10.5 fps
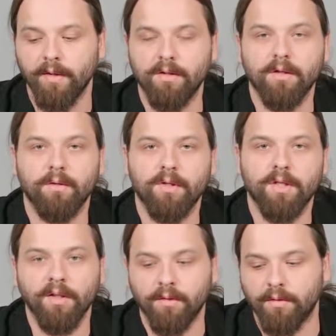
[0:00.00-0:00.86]
It's called
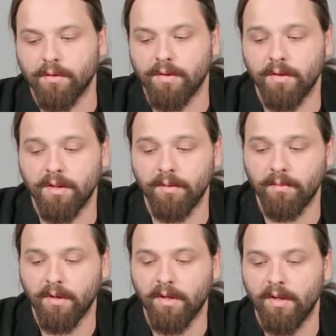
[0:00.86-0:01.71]
slide control
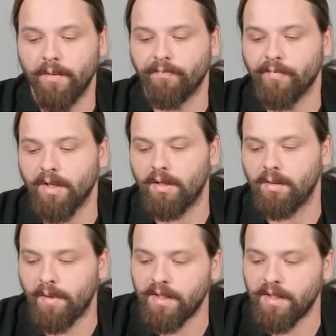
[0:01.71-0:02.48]
system, and